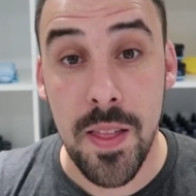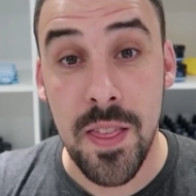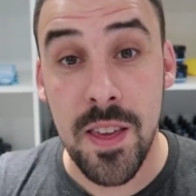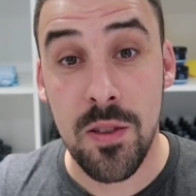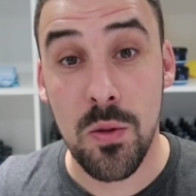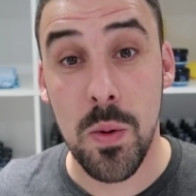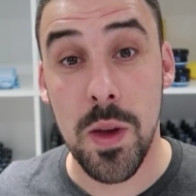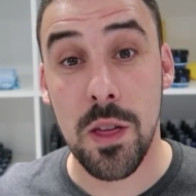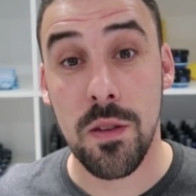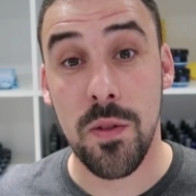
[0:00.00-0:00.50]
In
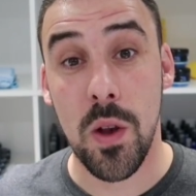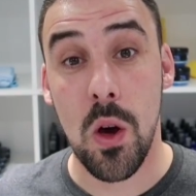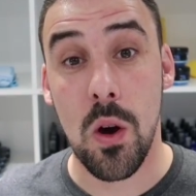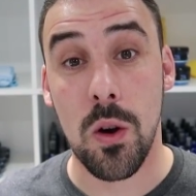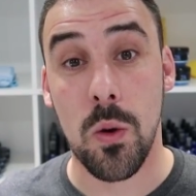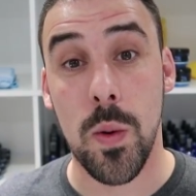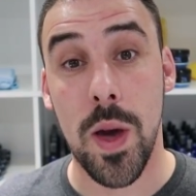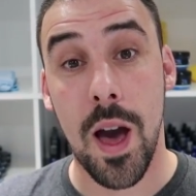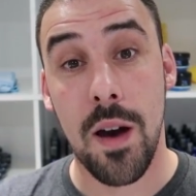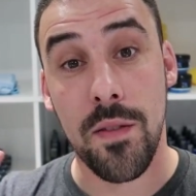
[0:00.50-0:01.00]
this week's
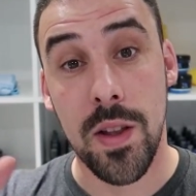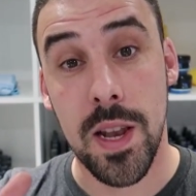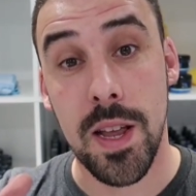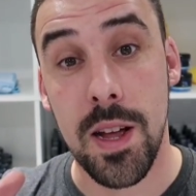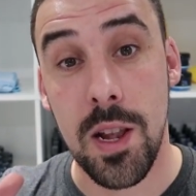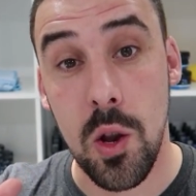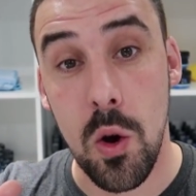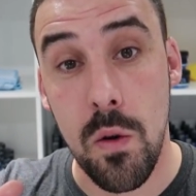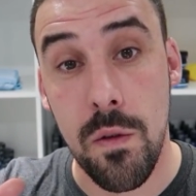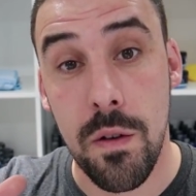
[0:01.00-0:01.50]
vlog, we have a
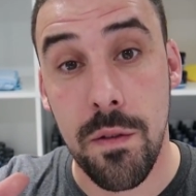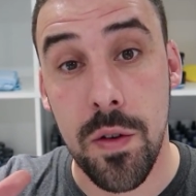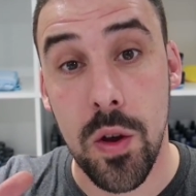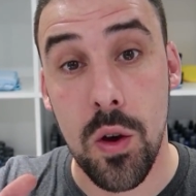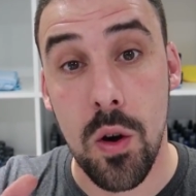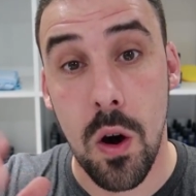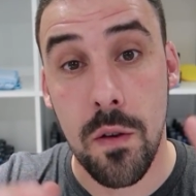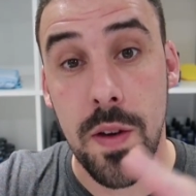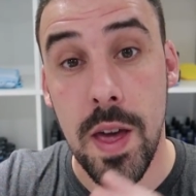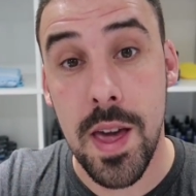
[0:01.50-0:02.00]
little
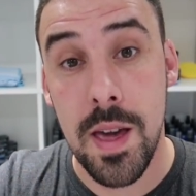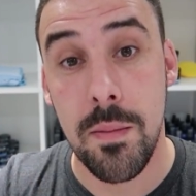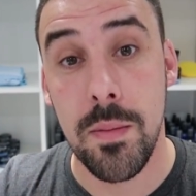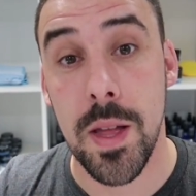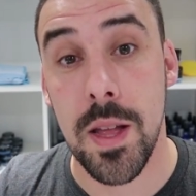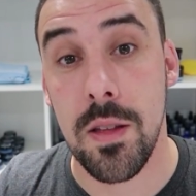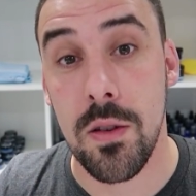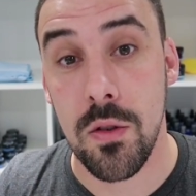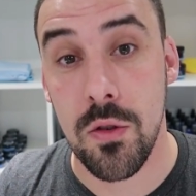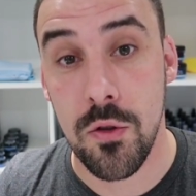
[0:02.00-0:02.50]
overview of A M
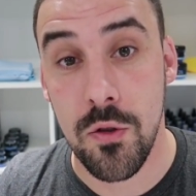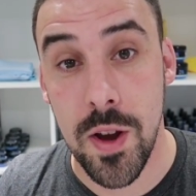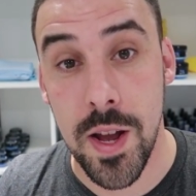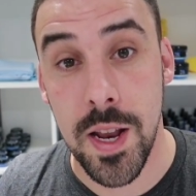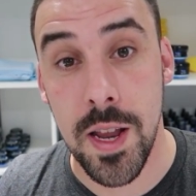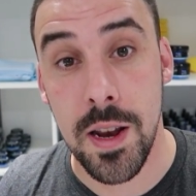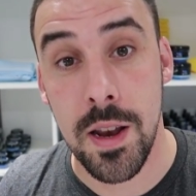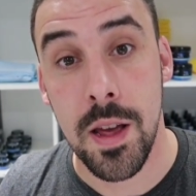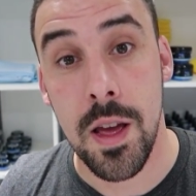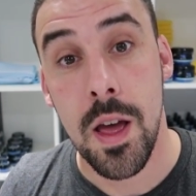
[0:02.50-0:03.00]
Details
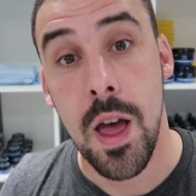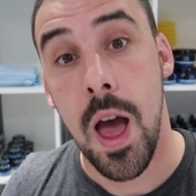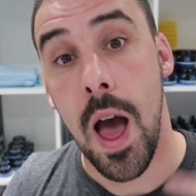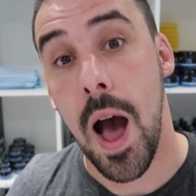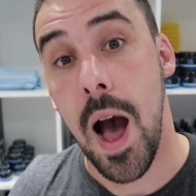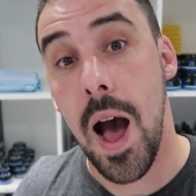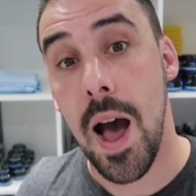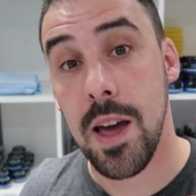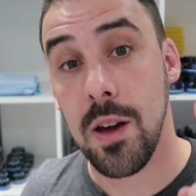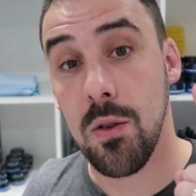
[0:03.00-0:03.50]
training,
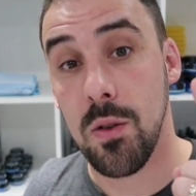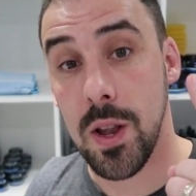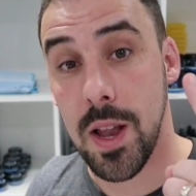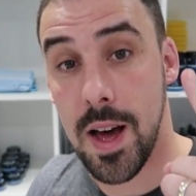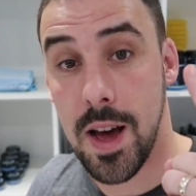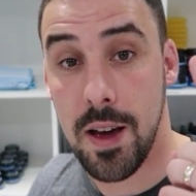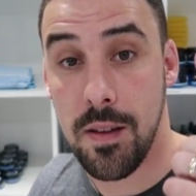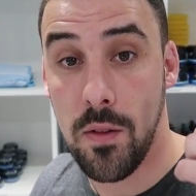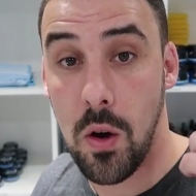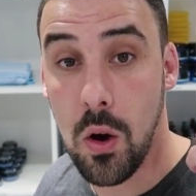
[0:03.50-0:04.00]
I go
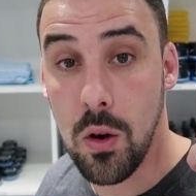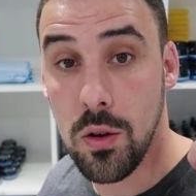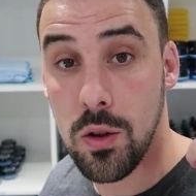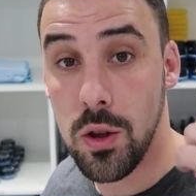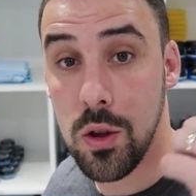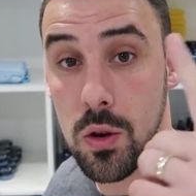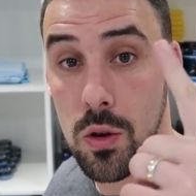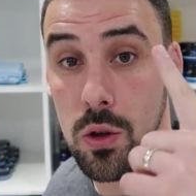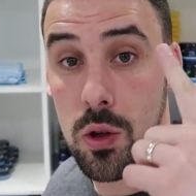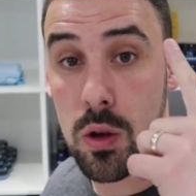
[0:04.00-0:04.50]
live on
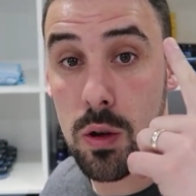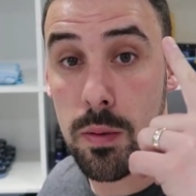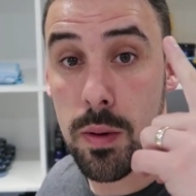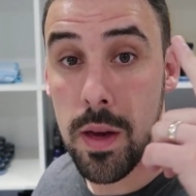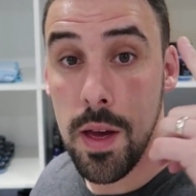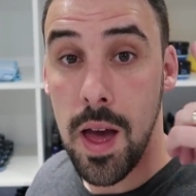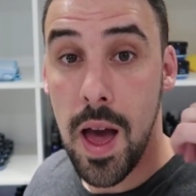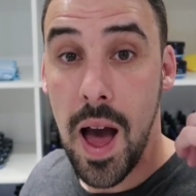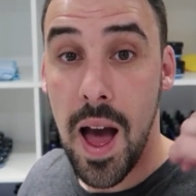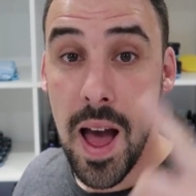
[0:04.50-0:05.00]
YouTube,
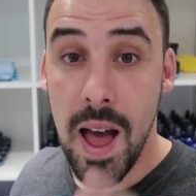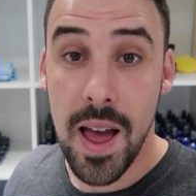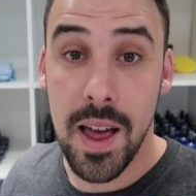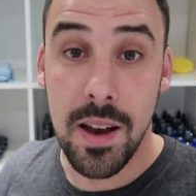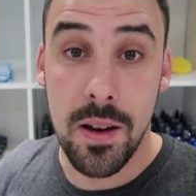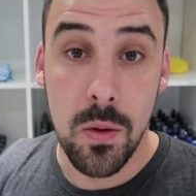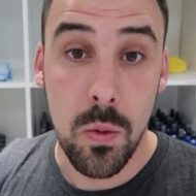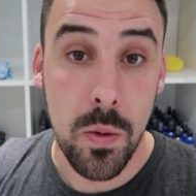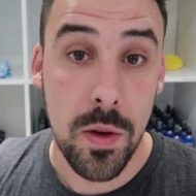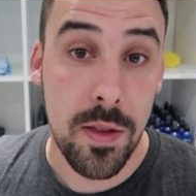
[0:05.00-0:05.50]

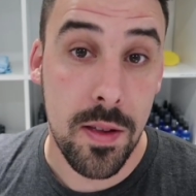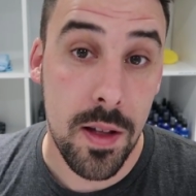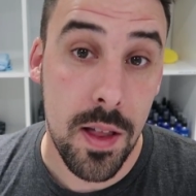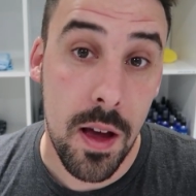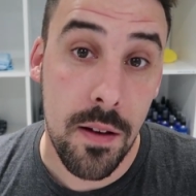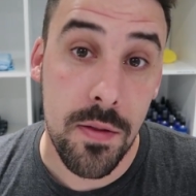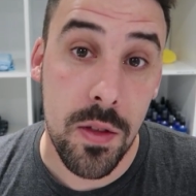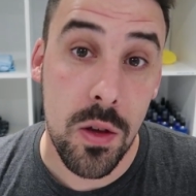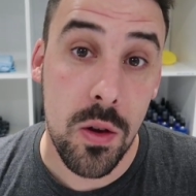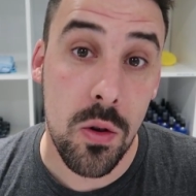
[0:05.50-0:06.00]
and we still
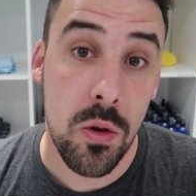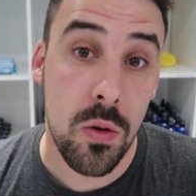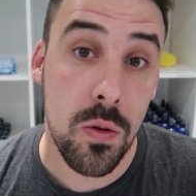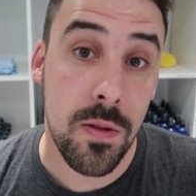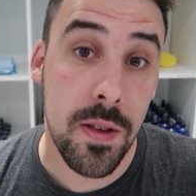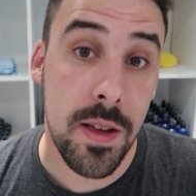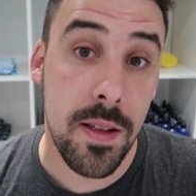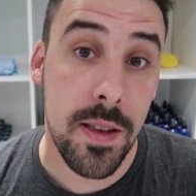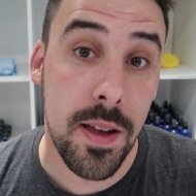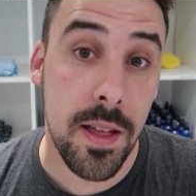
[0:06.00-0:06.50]
have the usual
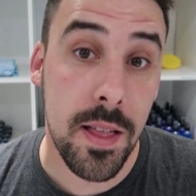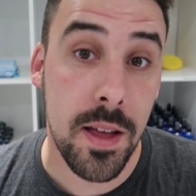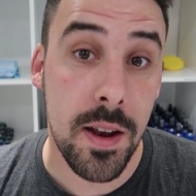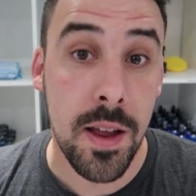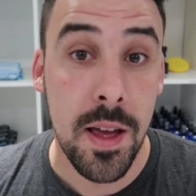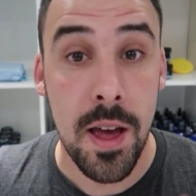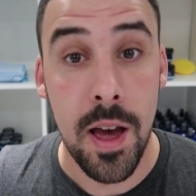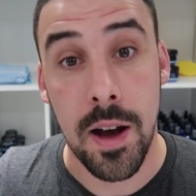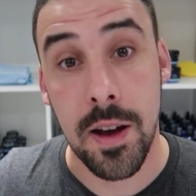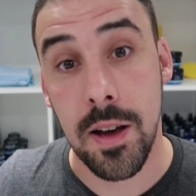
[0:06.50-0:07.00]
detailing
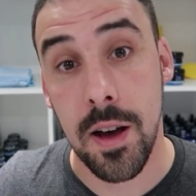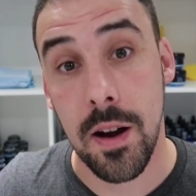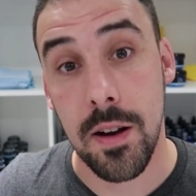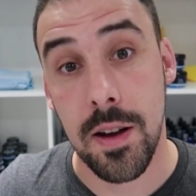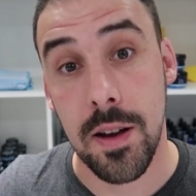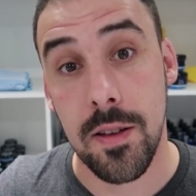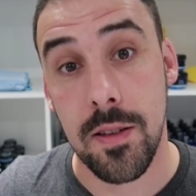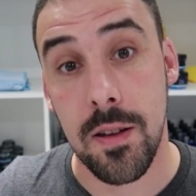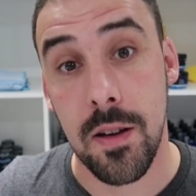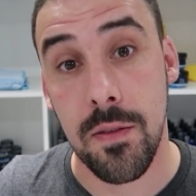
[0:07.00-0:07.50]
and car
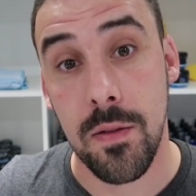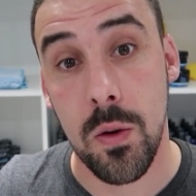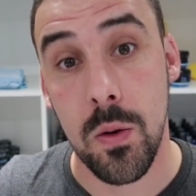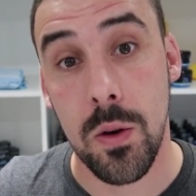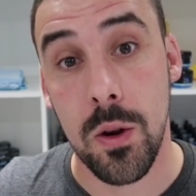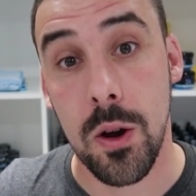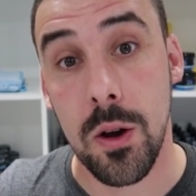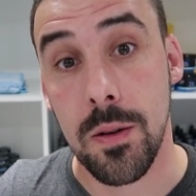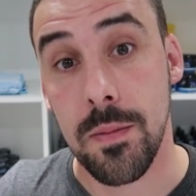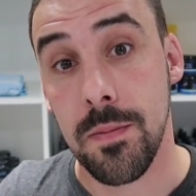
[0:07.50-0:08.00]
care stuff
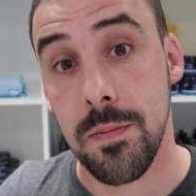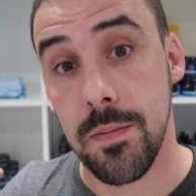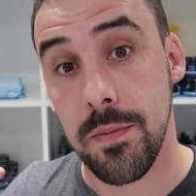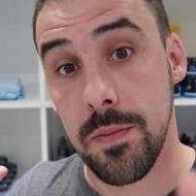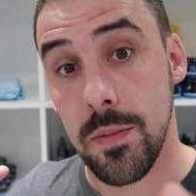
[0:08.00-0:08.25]
going on.